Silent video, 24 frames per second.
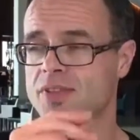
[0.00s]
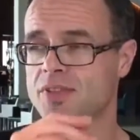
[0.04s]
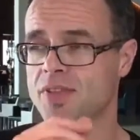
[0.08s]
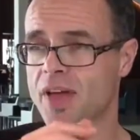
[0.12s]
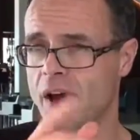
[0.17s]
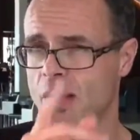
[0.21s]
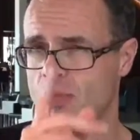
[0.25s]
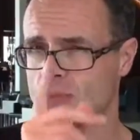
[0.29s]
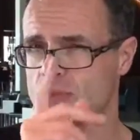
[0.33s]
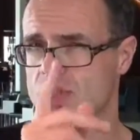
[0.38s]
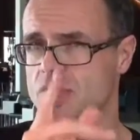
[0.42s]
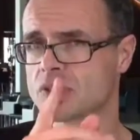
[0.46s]

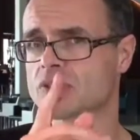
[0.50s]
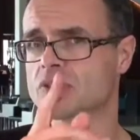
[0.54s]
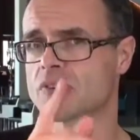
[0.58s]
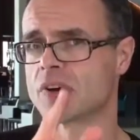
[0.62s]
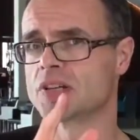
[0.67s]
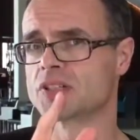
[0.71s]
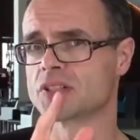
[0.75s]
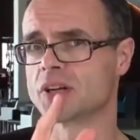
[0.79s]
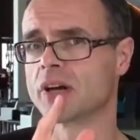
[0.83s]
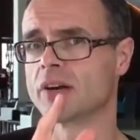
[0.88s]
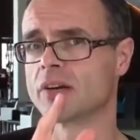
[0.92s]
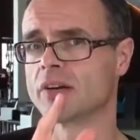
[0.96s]
That was
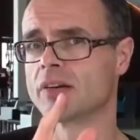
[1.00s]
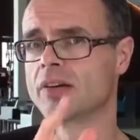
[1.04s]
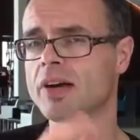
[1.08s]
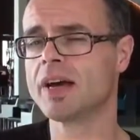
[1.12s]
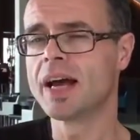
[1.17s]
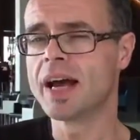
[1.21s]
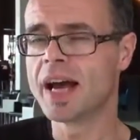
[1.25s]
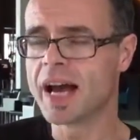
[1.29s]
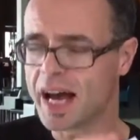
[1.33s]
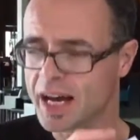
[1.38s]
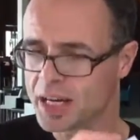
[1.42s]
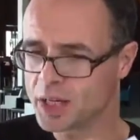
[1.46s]
interesting.
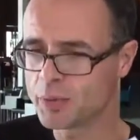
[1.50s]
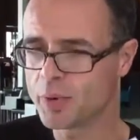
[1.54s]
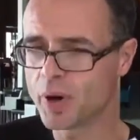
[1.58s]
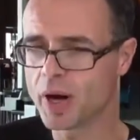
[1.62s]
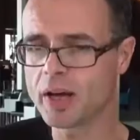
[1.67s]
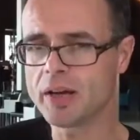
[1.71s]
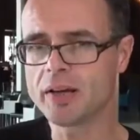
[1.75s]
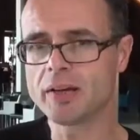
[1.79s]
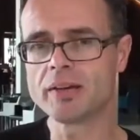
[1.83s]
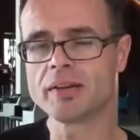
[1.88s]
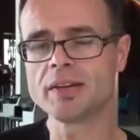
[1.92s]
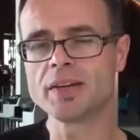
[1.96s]

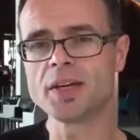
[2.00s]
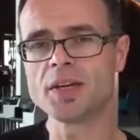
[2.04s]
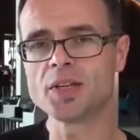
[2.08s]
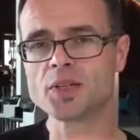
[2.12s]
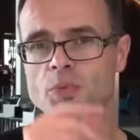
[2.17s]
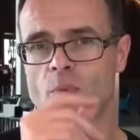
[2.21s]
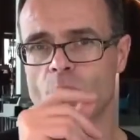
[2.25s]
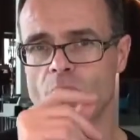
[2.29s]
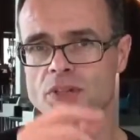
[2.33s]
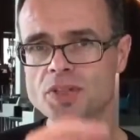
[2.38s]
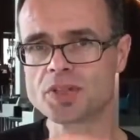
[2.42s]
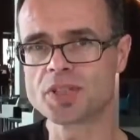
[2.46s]
Anyway,
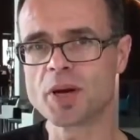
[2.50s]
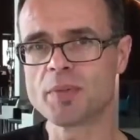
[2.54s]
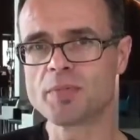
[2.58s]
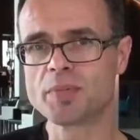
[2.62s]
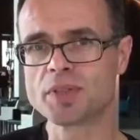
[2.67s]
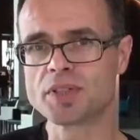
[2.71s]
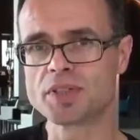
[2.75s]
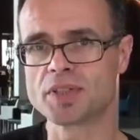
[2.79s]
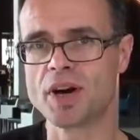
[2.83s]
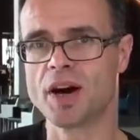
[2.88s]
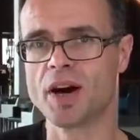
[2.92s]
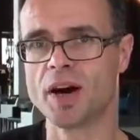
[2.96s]
it's one step
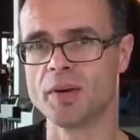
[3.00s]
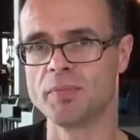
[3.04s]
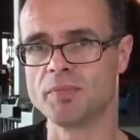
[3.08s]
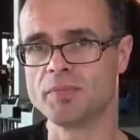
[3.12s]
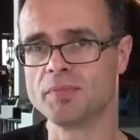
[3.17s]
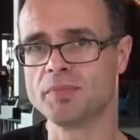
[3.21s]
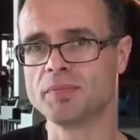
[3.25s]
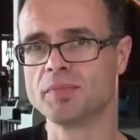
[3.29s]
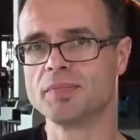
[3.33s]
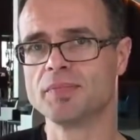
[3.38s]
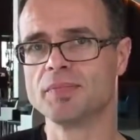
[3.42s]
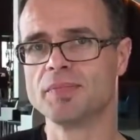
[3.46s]
at a
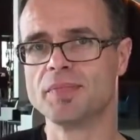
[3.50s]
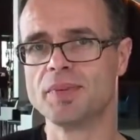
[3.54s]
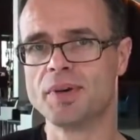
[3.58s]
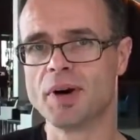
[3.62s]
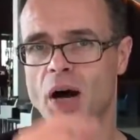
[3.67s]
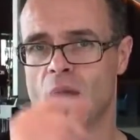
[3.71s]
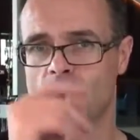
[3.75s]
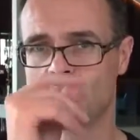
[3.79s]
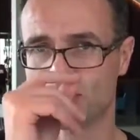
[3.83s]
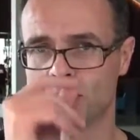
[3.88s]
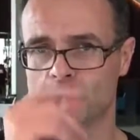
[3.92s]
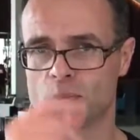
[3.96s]
time.
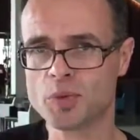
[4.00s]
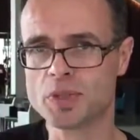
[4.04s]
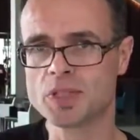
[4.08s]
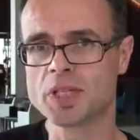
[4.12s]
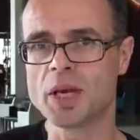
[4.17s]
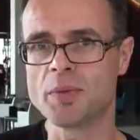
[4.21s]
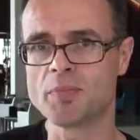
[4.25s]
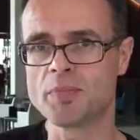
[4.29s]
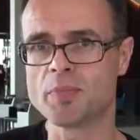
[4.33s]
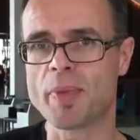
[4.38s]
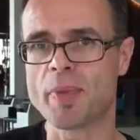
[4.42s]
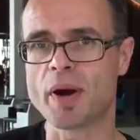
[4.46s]
I will always
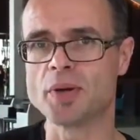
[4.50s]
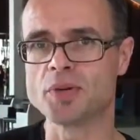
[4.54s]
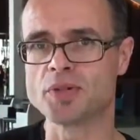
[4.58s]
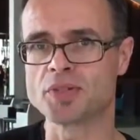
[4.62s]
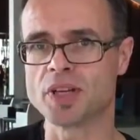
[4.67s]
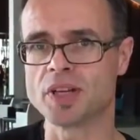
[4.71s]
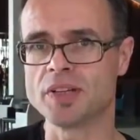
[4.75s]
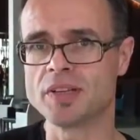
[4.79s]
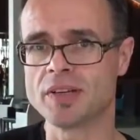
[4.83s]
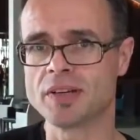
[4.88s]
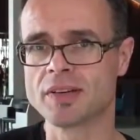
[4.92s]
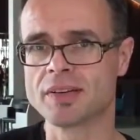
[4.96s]
keep you
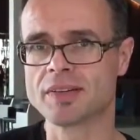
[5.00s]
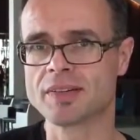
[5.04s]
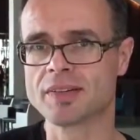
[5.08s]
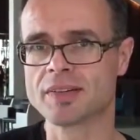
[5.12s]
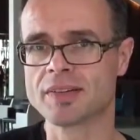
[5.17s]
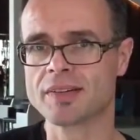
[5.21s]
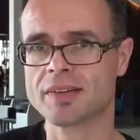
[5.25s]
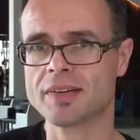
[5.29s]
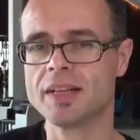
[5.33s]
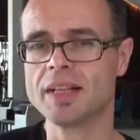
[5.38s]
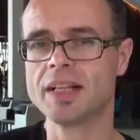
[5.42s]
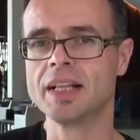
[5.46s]
posted.
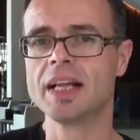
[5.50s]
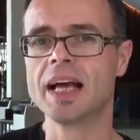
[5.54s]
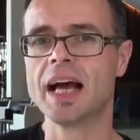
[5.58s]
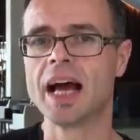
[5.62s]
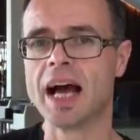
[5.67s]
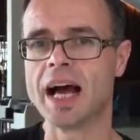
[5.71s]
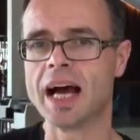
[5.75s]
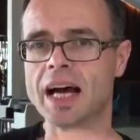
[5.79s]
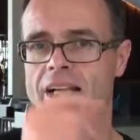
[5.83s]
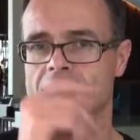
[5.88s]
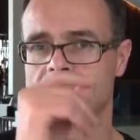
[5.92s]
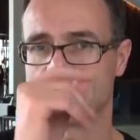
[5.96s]

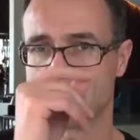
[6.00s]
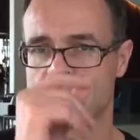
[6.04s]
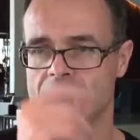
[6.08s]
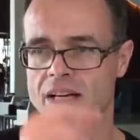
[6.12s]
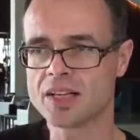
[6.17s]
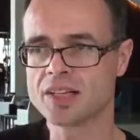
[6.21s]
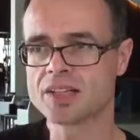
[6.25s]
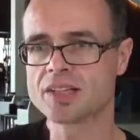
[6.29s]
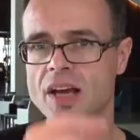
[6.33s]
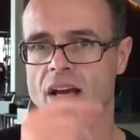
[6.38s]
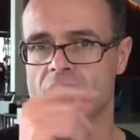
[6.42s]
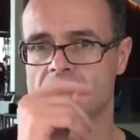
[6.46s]
And
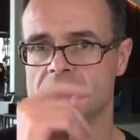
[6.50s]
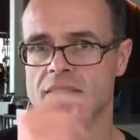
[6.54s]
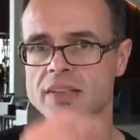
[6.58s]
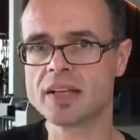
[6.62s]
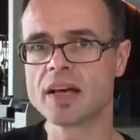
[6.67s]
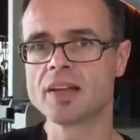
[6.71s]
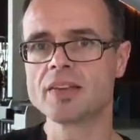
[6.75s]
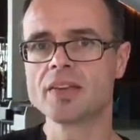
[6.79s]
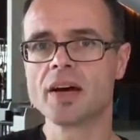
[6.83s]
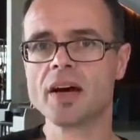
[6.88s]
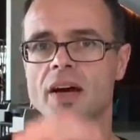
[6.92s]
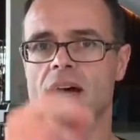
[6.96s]
here's
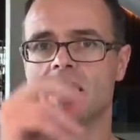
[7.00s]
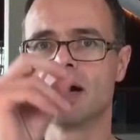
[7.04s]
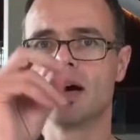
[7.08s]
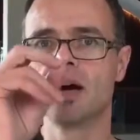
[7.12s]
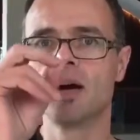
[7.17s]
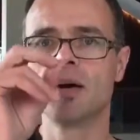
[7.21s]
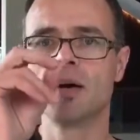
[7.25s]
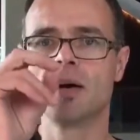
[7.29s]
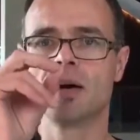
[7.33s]
another